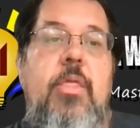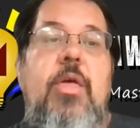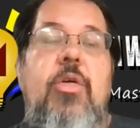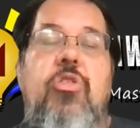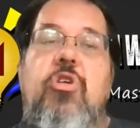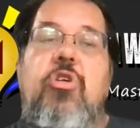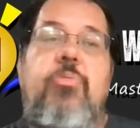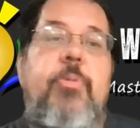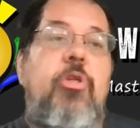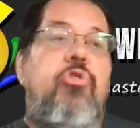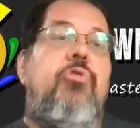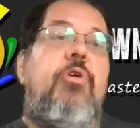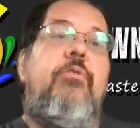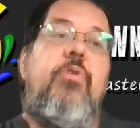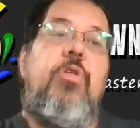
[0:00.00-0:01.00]
he's just been
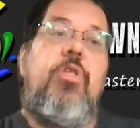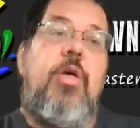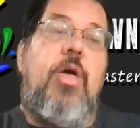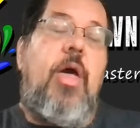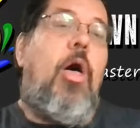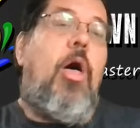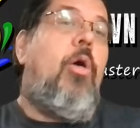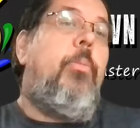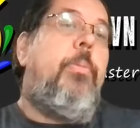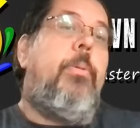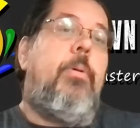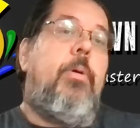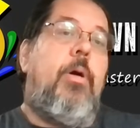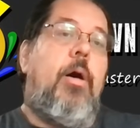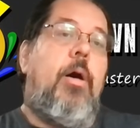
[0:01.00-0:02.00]
driven to help,
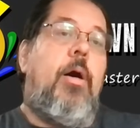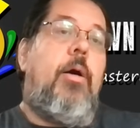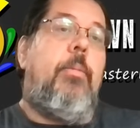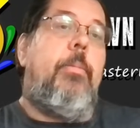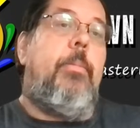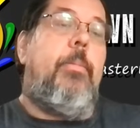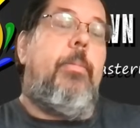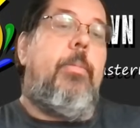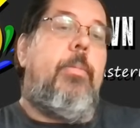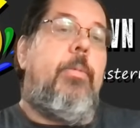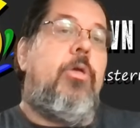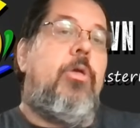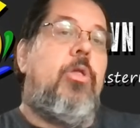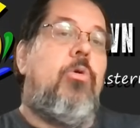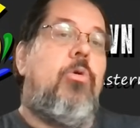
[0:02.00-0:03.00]
um,
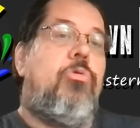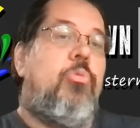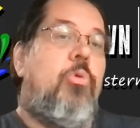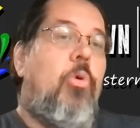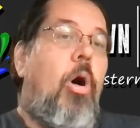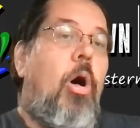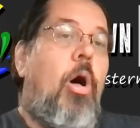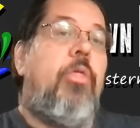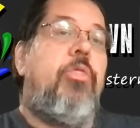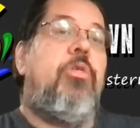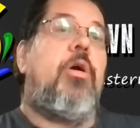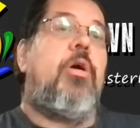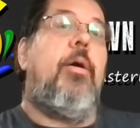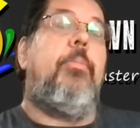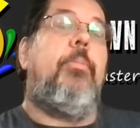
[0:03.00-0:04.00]
you know, through all
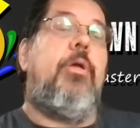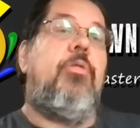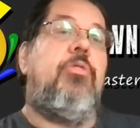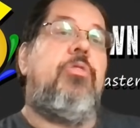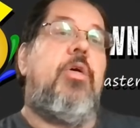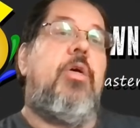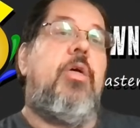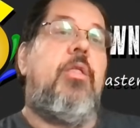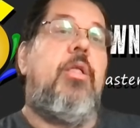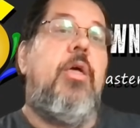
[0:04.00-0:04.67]
the companies that